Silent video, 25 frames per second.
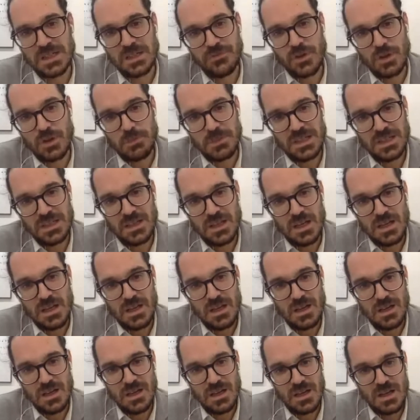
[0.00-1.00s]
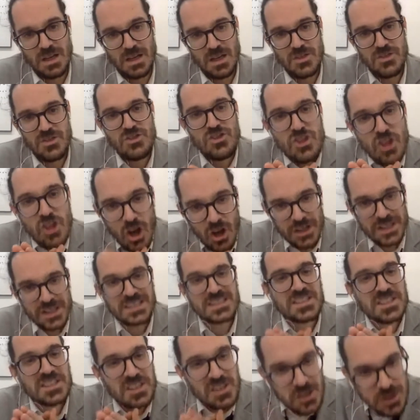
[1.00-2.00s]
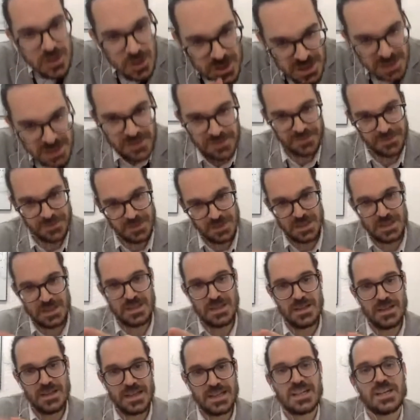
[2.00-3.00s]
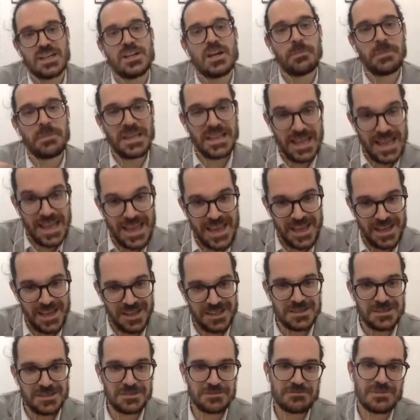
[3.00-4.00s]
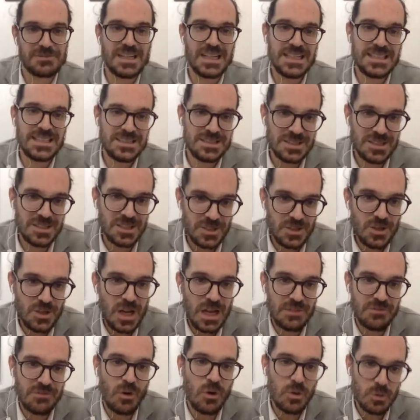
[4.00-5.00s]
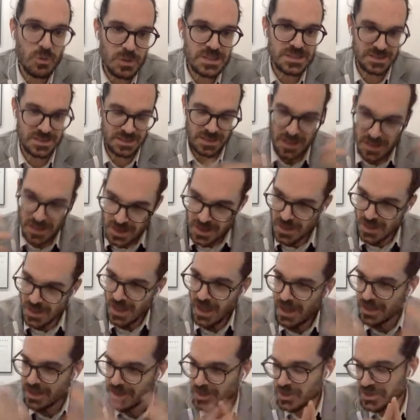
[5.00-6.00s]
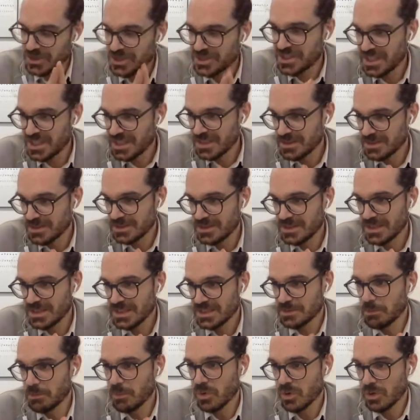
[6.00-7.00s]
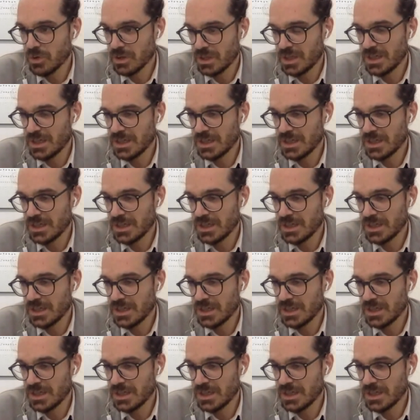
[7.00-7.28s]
from a non-exclusive economic angle, right? You have always considered this